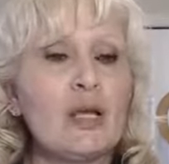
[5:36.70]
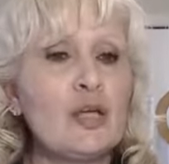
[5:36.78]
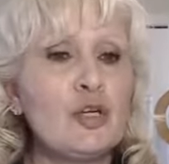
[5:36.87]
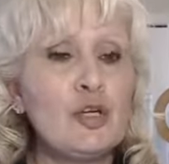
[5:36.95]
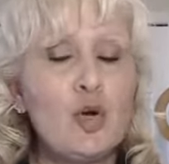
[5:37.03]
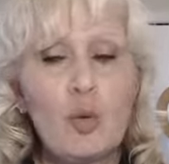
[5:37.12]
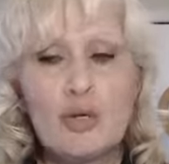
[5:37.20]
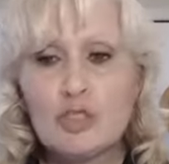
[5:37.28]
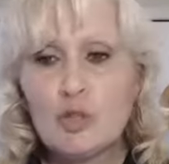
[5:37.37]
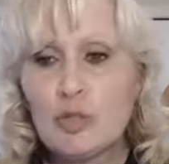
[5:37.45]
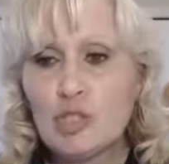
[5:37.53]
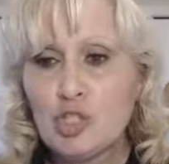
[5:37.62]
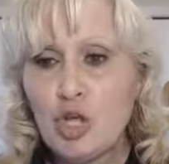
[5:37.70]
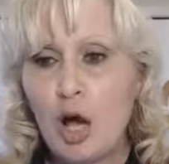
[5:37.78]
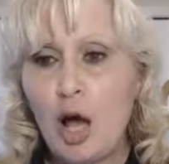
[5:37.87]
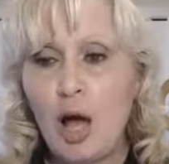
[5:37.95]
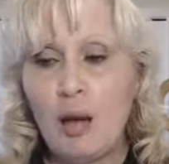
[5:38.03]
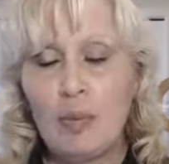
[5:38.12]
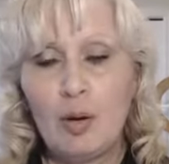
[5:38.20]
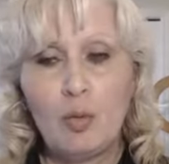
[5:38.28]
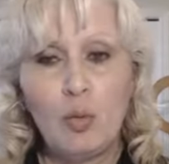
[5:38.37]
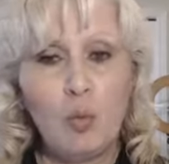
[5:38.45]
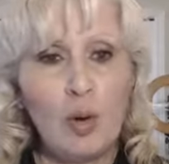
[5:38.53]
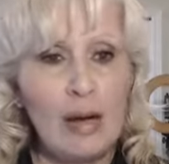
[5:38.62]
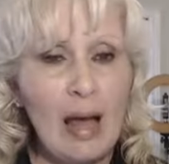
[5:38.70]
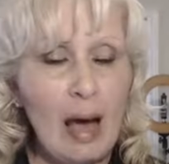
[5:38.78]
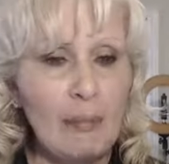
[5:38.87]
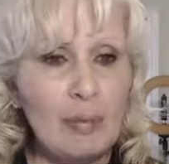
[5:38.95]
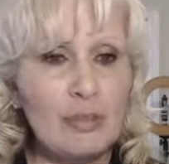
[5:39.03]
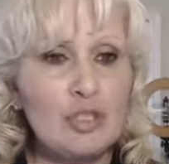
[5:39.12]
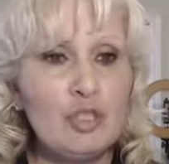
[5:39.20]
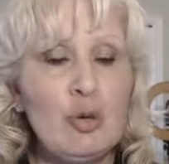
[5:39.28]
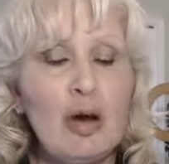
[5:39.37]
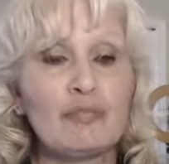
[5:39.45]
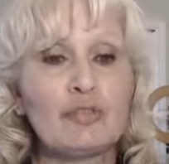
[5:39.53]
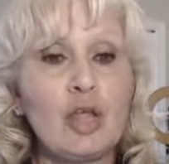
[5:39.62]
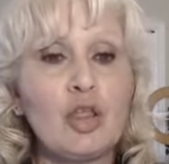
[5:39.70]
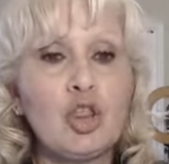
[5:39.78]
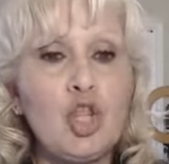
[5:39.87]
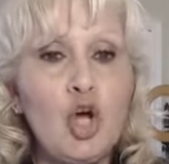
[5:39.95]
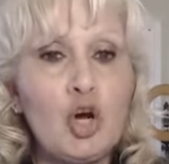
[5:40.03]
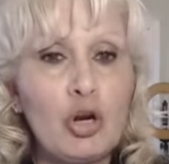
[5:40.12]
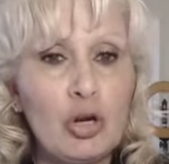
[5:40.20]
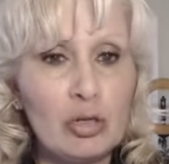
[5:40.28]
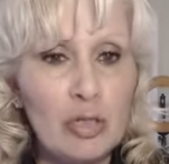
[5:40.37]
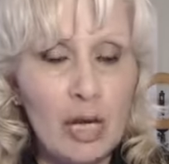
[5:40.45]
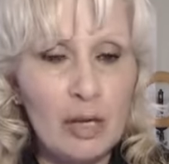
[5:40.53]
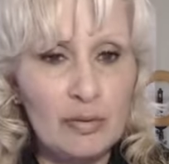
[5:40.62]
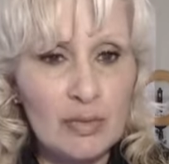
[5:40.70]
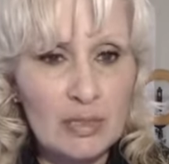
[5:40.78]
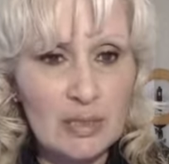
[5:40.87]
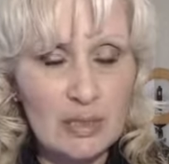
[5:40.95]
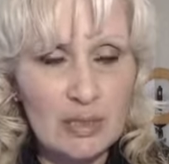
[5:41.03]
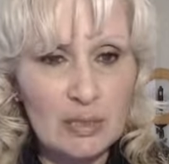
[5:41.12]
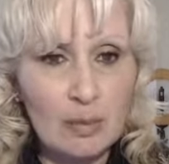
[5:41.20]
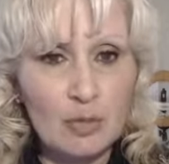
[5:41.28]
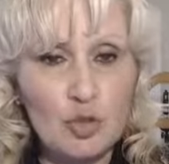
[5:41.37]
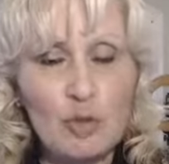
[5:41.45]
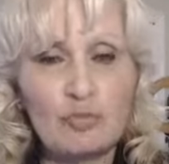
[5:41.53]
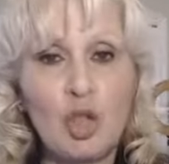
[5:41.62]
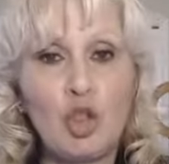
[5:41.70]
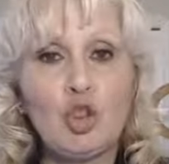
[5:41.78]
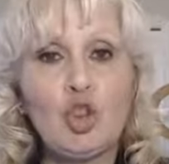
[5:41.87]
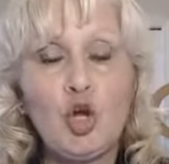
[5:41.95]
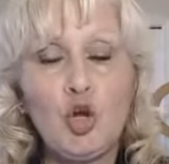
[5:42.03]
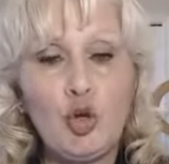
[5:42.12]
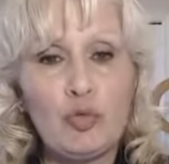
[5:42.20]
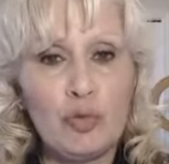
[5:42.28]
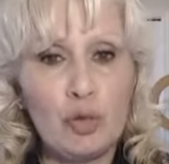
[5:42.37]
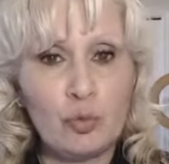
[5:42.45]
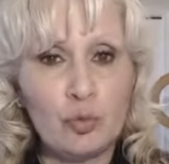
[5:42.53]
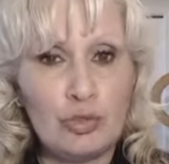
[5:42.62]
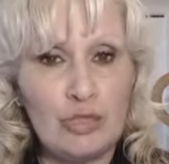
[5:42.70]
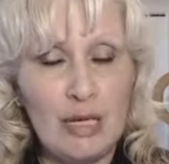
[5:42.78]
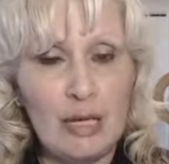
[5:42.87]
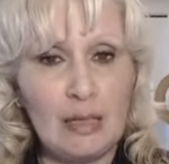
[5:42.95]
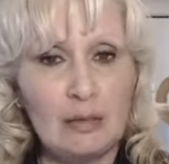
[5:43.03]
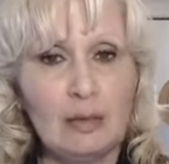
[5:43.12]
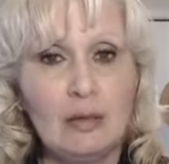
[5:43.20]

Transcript: You go into a job. What happens? You have to learn the systems. You have to learn the routine.